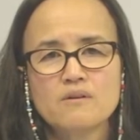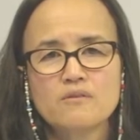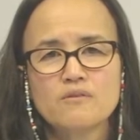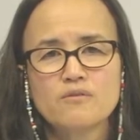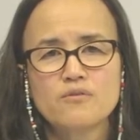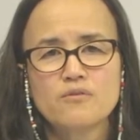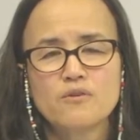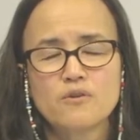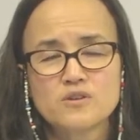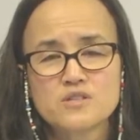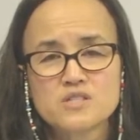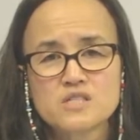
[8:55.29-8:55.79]

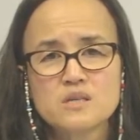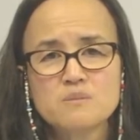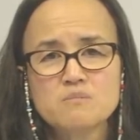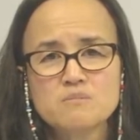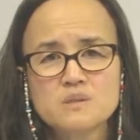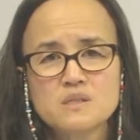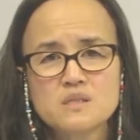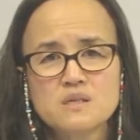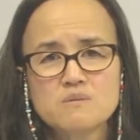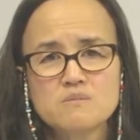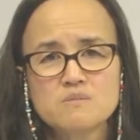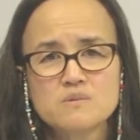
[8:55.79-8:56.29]
for
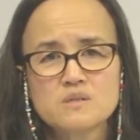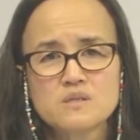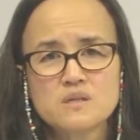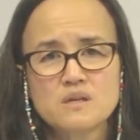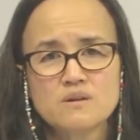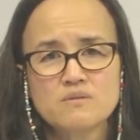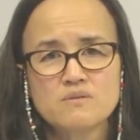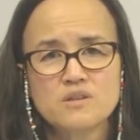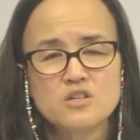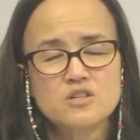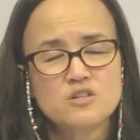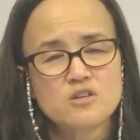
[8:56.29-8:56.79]
symptoms
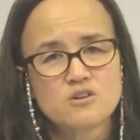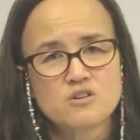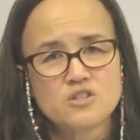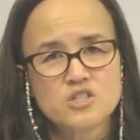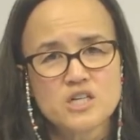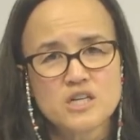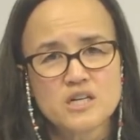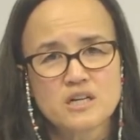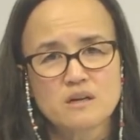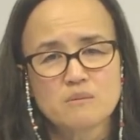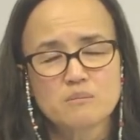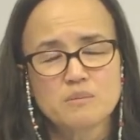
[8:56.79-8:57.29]
of the
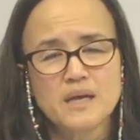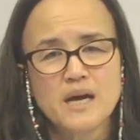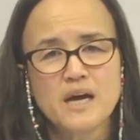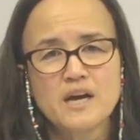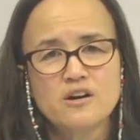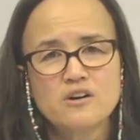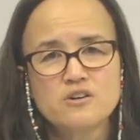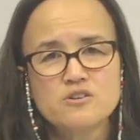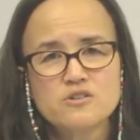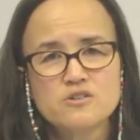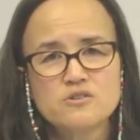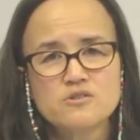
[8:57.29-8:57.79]
neurogenic
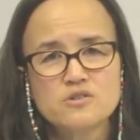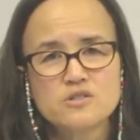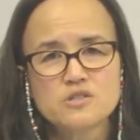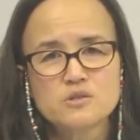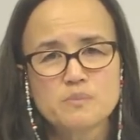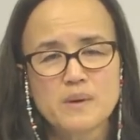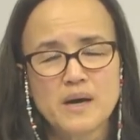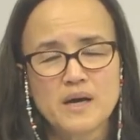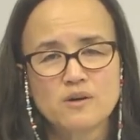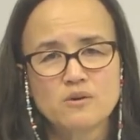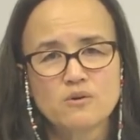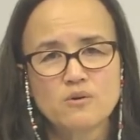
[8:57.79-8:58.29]
bladder due to
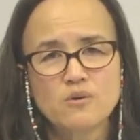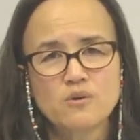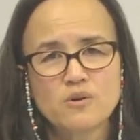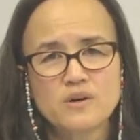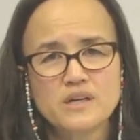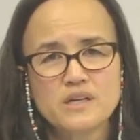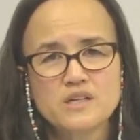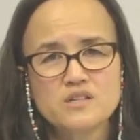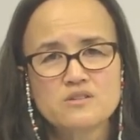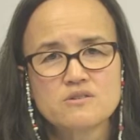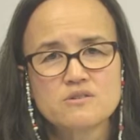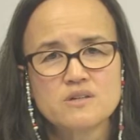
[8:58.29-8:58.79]
spinal cord
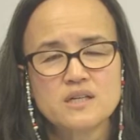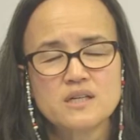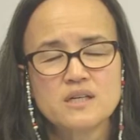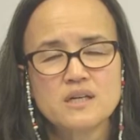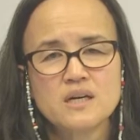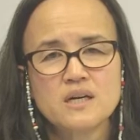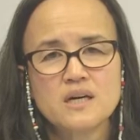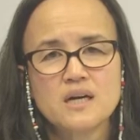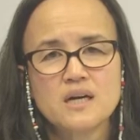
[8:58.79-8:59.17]
injury,